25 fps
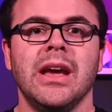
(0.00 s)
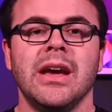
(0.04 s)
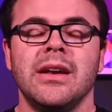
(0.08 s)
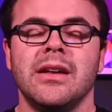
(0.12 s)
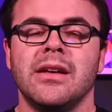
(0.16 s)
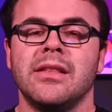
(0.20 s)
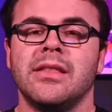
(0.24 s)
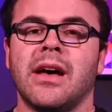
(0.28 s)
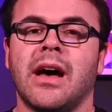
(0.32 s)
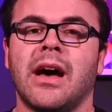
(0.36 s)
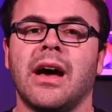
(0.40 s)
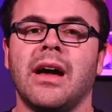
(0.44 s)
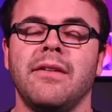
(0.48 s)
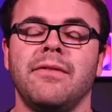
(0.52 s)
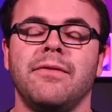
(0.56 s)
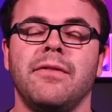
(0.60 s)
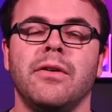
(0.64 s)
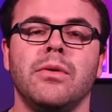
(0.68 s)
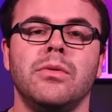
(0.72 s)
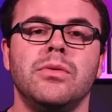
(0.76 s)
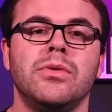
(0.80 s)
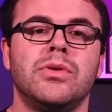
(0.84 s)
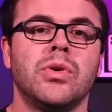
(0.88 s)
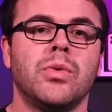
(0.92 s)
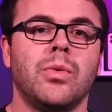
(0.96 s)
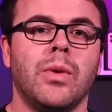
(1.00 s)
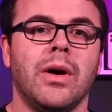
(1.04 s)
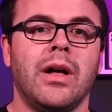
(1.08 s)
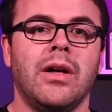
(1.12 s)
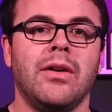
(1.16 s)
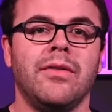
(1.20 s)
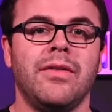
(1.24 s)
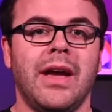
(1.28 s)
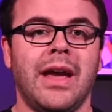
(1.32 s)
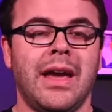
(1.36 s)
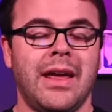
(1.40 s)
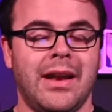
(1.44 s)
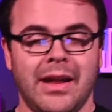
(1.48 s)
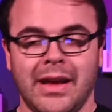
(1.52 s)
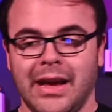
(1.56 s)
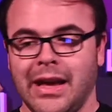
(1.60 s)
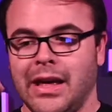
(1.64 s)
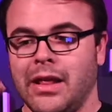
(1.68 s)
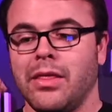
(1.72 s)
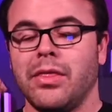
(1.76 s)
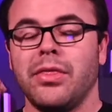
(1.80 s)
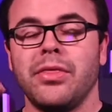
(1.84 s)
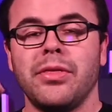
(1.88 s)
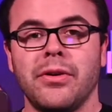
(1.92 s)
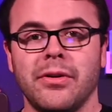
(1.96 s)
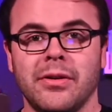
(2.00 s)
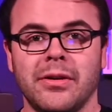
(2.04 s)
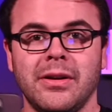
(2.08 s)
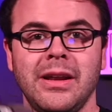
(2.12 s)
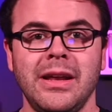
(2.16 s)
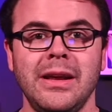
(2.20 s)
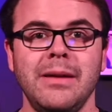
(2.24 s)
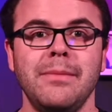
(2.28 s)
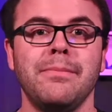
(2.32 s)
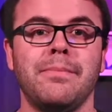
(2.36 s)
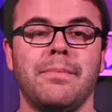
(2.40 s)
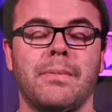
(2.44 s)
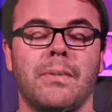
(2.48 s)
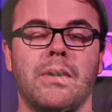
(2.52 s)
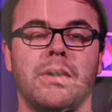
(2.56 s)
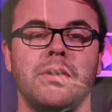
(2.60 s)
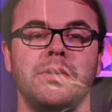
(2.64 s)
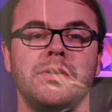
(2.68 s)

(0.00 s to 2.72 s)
Now, the iPhone 12 and again 13 Pro